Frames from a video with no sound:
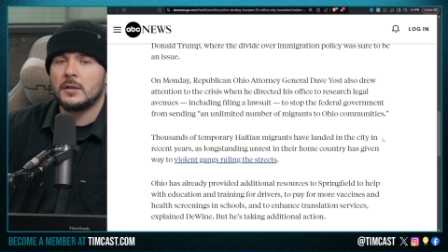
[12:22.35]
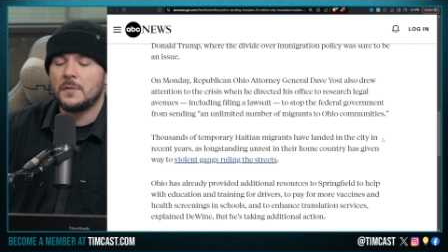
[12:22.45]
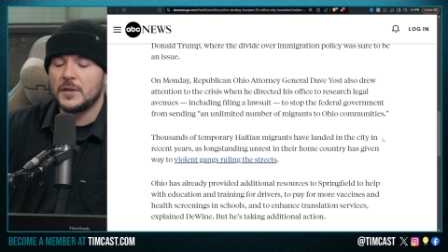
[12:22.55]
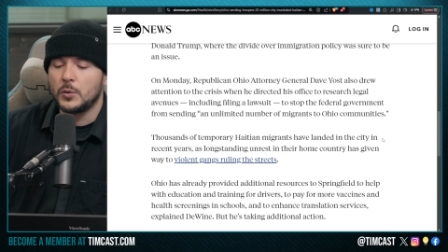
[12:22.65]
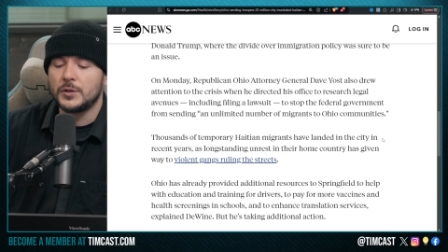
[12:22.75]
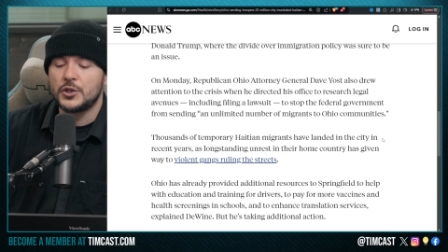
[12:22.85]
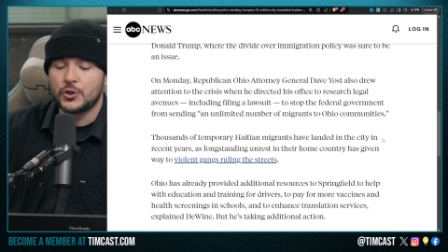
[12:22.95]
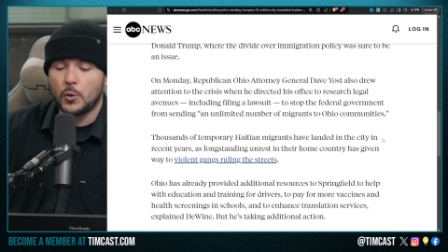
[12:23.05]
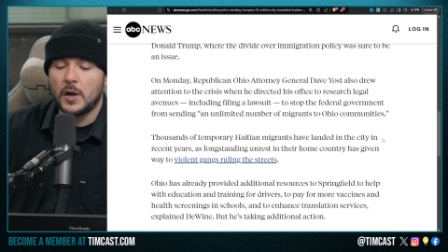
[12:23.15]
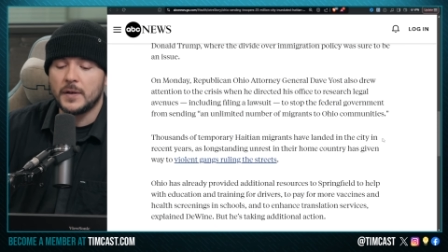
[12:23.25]
This will
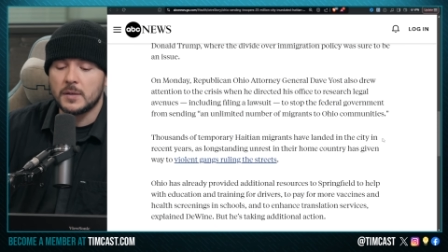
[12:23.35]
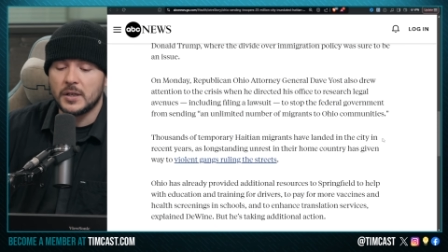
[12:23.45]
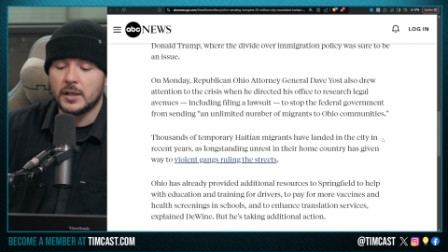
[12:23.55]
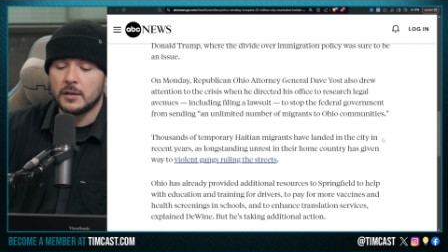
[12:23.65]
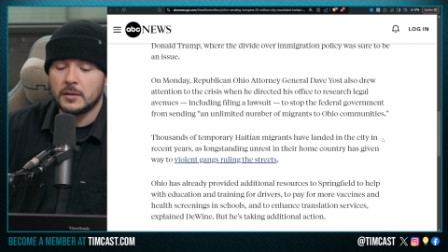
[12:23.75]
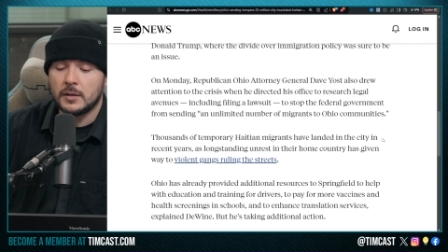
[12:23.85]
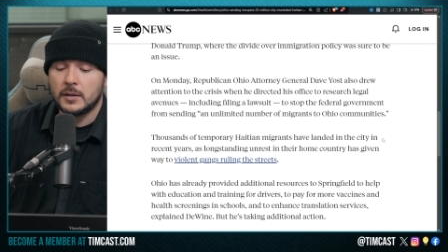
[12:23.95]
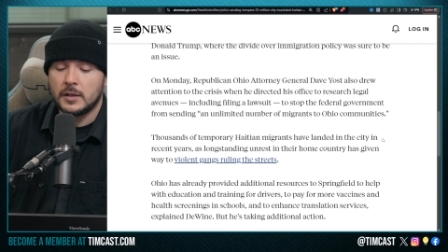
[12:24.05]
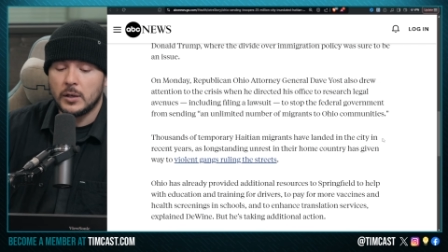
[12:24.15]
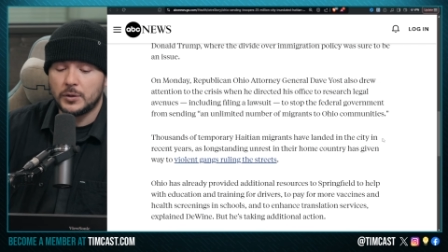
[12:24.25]
destroy the community.
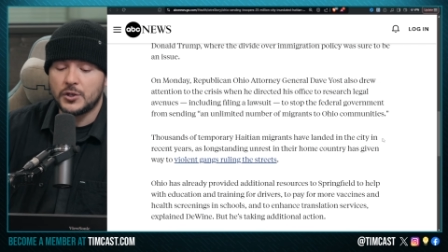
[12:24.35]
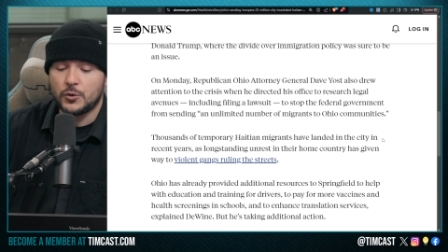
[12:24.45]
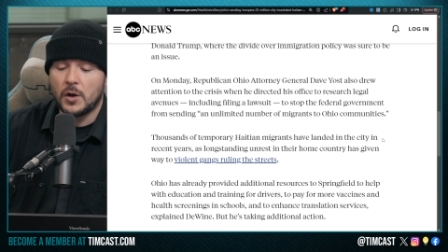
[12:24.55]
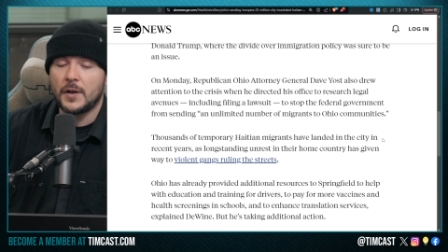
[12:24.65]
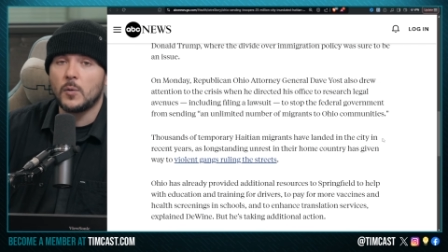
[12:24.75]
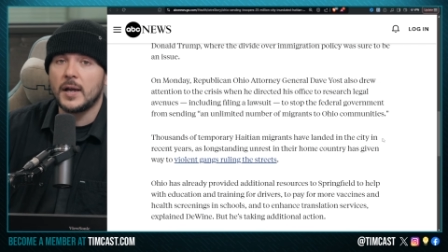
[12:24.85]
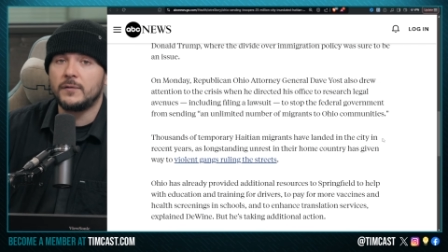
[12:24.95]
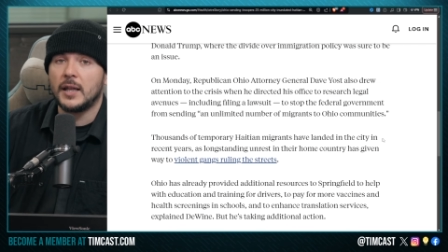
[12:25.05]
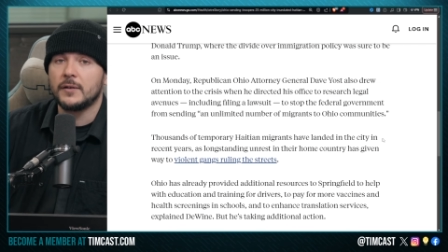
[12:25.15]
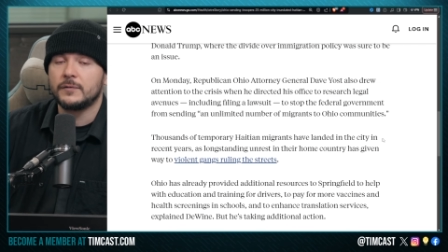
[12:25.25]
It will destroy their way
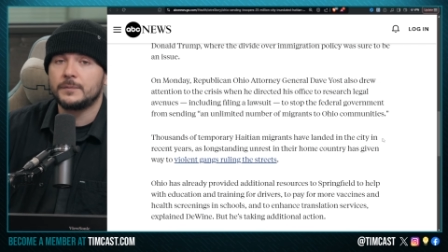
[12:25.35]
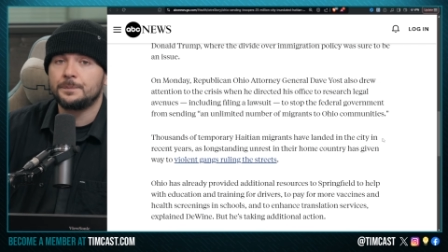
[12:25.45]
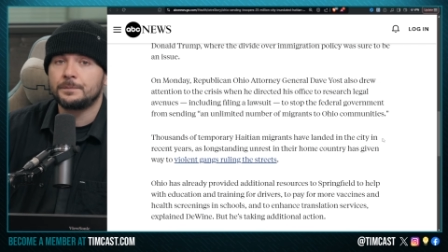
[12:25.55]
of life.